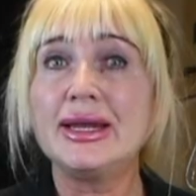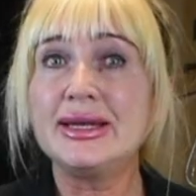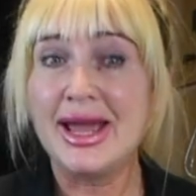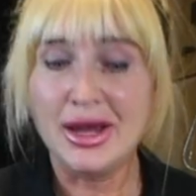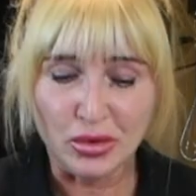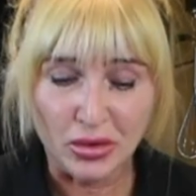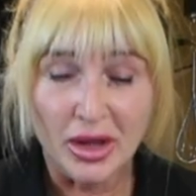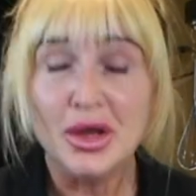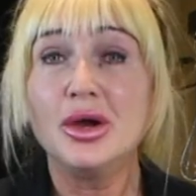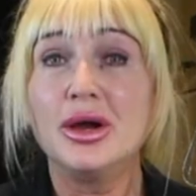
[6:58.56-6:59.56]
And now,
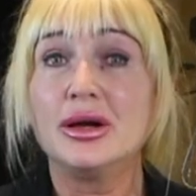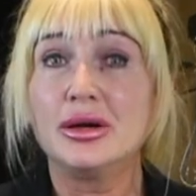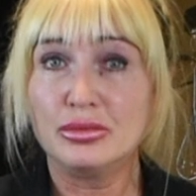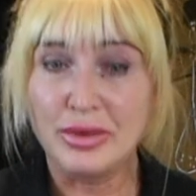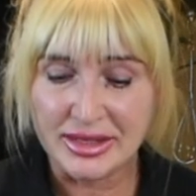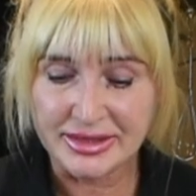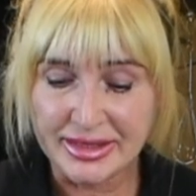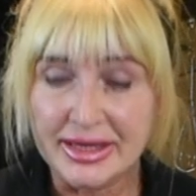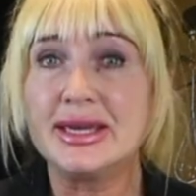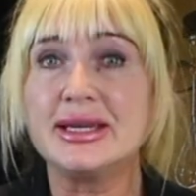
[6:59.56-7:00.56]
whilst the
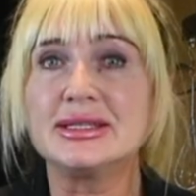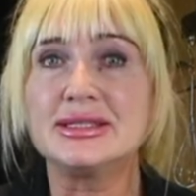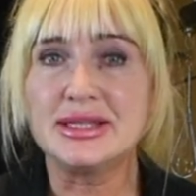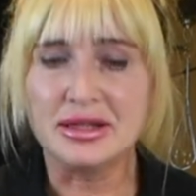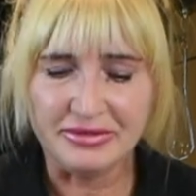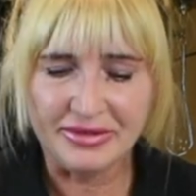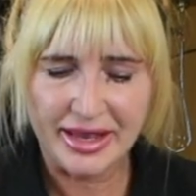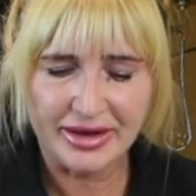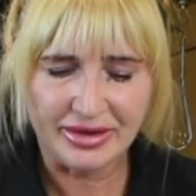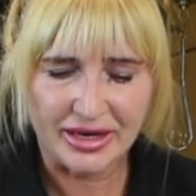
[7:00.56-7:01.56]
cake is still
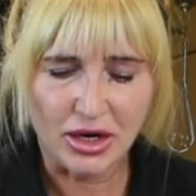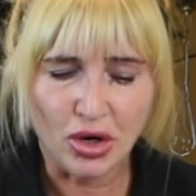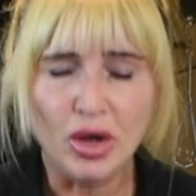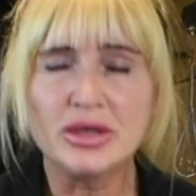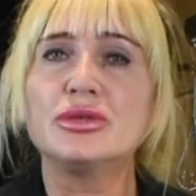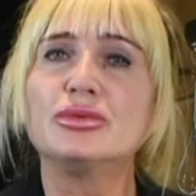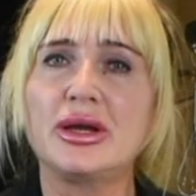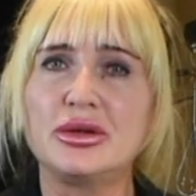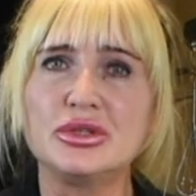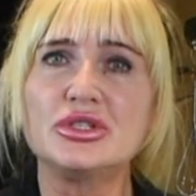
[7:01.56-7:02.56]
very, very hot,
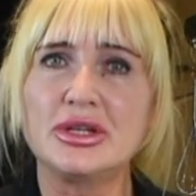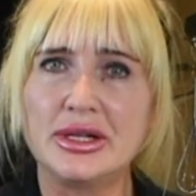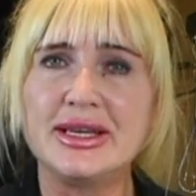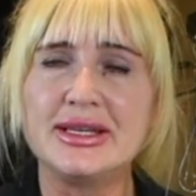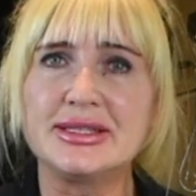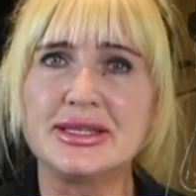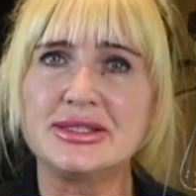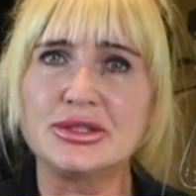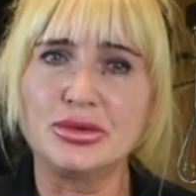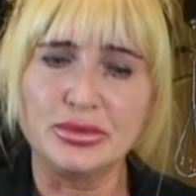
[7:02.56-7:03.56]
we're going to glaze it
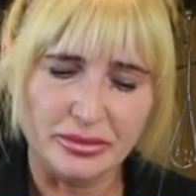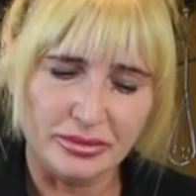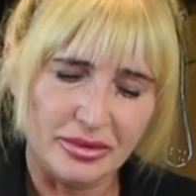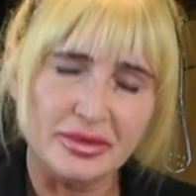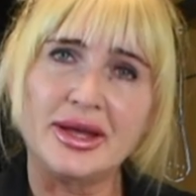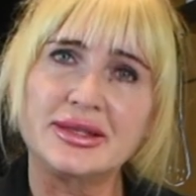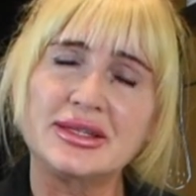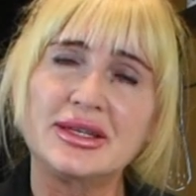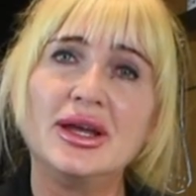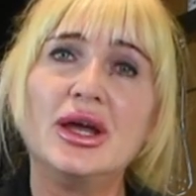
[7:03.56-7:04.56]
so
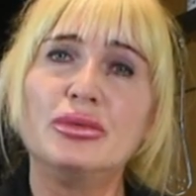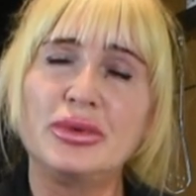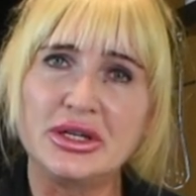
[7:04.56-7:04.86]
that when